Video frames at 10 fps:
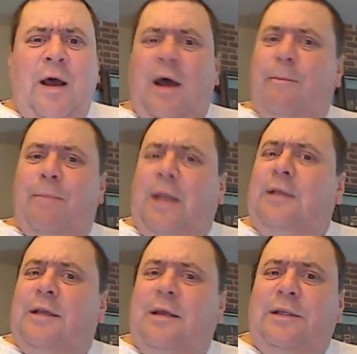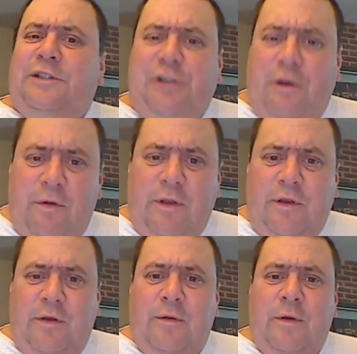i'm basically showing
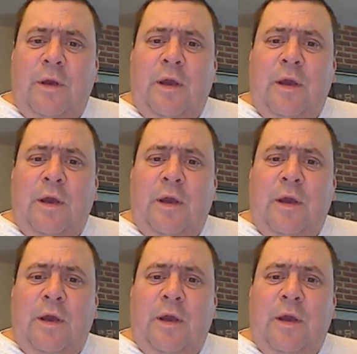you